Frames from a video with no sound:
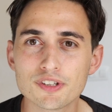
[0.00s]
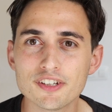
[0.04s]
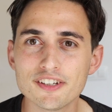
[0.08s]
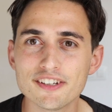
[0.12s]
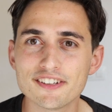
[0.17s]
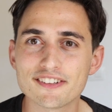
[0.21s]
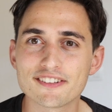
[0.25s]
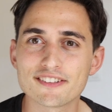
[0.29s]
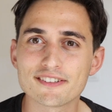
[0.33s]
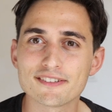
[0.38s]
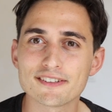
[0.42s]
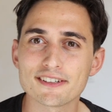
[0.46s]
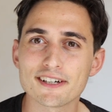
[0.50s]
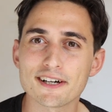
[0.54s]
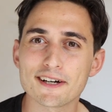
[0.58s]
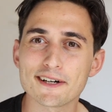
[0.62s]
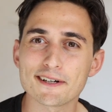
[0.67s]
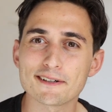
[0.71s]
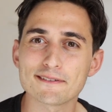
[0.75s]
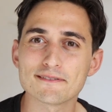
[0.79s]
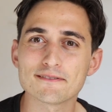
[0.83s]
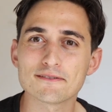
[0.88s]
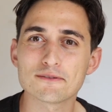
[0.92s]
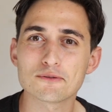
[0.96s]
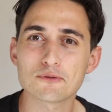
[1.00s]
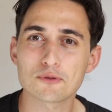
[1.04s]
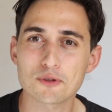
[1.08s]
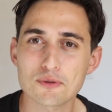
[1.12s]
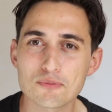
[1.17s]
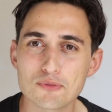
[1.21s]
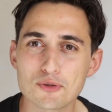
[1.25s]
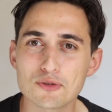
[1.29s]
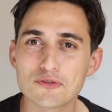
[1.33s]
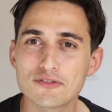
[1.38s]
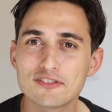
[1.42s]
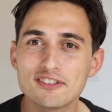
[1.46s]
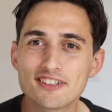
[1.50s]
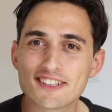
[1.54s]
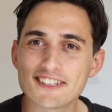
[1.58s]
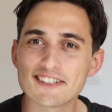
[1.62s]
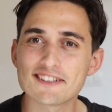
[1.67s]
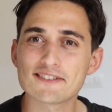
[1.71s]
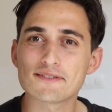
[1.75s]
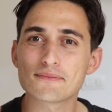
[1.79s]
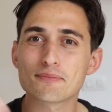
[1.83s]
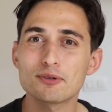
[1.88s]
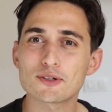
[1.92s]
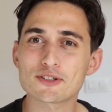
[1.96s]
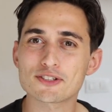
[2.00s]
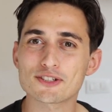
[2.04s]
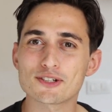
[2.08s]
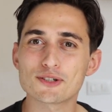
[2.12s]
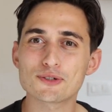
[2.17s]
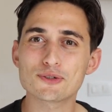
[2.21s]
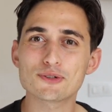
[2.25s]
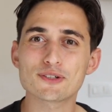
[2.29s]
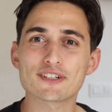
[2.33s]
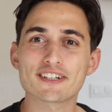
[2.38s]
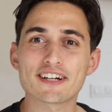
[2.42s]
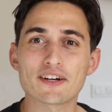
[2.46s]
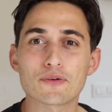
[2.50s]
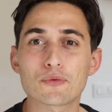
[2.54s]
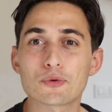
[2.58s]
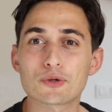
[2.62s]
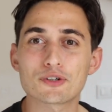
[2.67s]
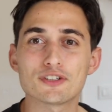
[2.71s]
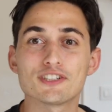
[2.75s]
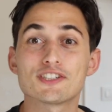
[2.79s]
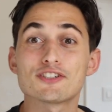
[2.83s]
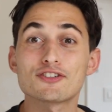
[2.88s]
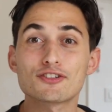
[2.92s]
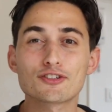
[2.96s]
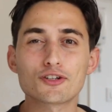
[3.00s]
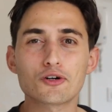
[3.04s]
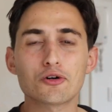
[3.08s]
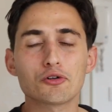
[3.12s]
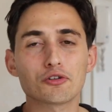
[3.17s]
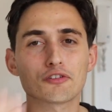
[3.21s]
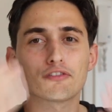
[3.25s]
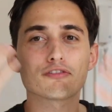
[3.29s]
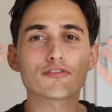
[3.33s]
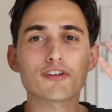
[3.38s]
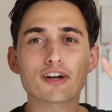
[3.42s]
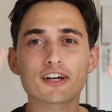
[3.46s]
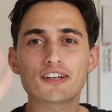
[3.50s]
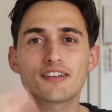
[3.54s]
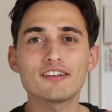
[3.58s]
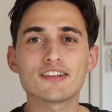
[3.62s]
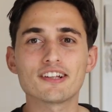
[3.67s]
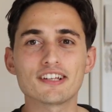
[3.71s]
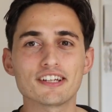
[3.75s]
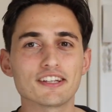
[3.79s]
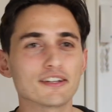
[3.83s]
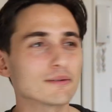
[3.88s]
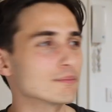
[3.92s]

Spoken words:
did it. We moved in Barcelona and we're installed finally.